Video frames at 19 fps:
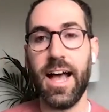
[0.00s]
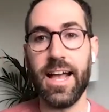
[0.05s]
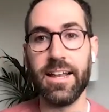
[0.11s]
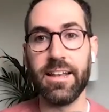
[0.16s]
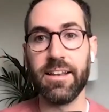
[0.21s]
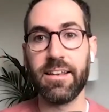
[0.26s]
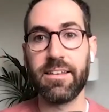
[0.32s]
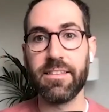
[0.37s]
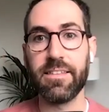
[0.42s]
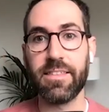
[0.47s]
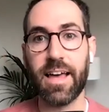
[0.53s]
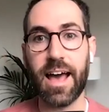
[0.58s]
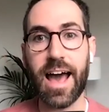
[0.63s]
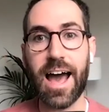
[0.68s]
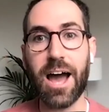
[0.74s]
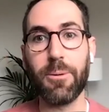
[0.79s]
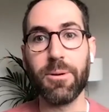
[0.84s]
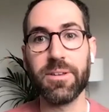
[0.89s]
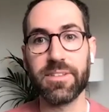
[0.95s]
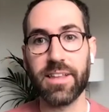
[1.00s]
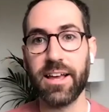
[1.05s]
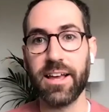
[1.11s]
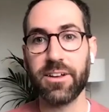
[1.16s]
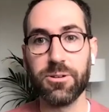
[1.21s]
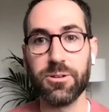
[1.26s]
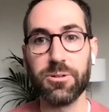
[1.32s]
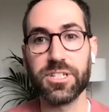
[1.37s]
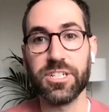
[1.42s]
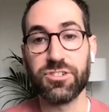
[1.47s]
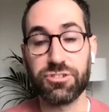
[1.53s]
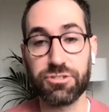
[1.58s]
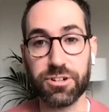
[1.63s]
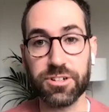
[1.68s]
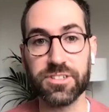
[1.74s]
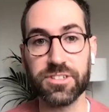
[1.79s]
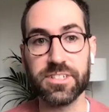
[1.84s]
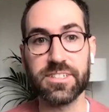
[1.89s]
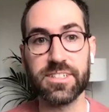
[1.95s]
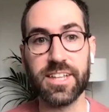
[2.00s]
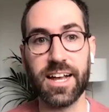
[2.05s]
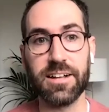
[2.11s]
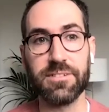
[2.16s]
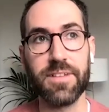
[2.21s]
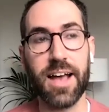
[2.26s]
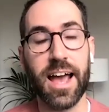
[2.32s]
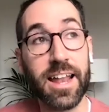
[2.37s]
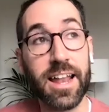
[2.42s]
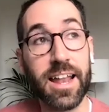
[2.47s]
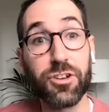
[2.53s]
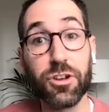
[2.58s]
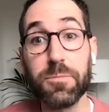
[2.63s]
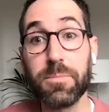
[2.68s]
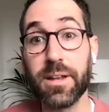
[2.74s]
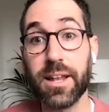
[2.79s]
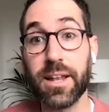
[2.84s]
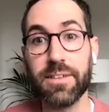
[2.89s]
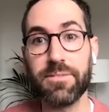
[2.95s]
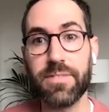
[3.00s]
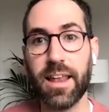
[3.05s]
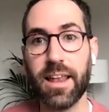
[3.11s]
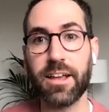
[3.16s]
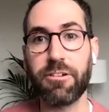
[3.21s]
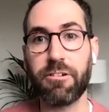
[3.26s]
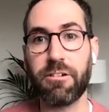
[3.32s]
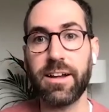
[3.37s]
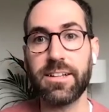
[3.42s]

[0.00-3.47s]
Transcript: and the how is like cool you trust yourself and i do believe that like mm-hmm.